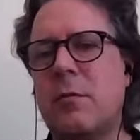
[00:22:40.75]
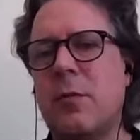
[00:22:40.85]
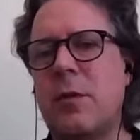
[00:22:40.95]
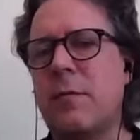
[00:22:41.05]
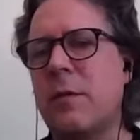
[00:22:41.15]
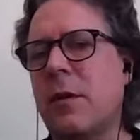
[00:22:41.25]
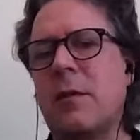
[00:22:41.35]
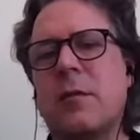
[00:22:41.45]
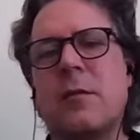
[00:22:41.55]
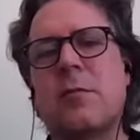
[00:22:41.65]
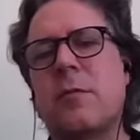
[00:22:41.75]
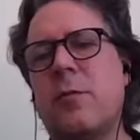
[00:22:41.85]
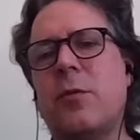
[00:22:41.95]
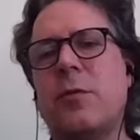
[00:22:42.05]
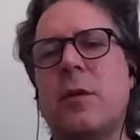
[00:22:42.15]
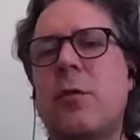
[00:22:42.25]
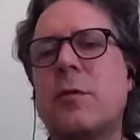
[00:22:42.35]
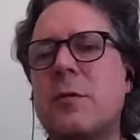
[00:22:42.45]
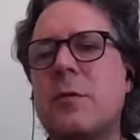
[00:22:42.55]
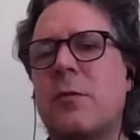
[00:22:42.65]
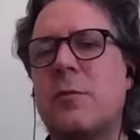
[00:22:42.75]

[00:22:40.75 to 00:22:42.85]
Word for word: to even get a computer emergency